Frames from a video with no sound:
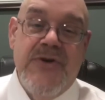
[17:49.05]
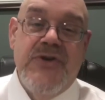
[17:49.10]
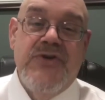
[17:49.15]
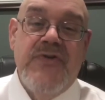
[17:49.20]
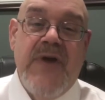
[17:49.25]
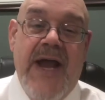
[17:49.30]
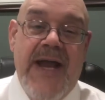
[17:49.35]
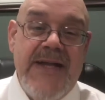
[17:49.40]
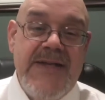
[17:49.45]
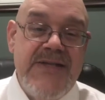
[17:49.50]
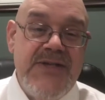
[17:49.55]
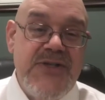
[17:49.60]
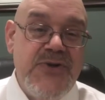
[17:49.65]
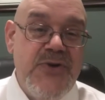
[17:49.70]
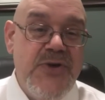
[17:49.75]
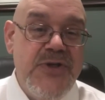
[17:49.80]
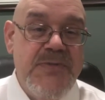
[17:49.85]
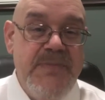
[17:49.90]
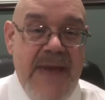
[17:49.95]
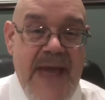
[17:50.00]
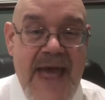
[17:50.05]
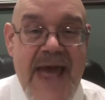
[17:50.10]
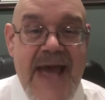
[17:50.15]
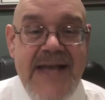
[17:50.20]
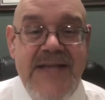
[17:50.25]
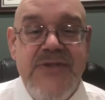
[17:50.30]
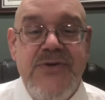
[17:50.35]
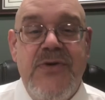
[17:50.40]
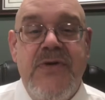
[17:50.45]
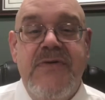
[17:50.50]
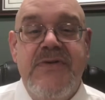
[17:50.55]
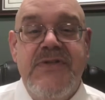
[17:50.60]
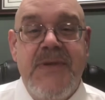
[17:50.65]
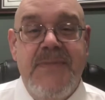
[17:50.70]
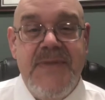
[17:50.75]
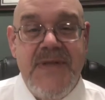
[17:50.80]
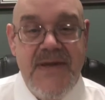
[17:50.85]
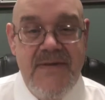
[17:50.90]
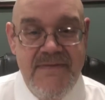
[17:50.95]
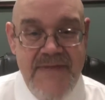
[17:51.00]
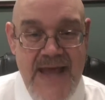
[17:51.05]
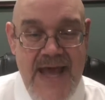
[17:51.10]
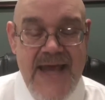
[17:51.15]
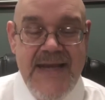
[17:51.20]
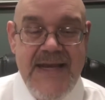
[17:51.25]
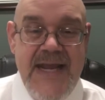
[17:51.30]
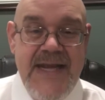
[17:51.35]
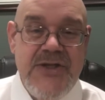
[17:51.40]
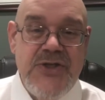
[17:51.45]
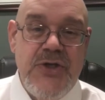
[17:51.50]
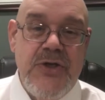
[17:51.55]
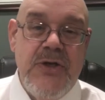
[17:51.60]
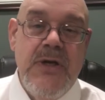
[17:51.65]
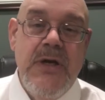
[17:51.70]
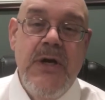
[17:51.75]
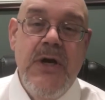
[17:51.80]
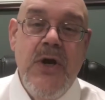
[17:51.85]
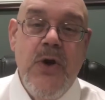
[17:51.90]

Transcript: trying to search bags or something of that nature,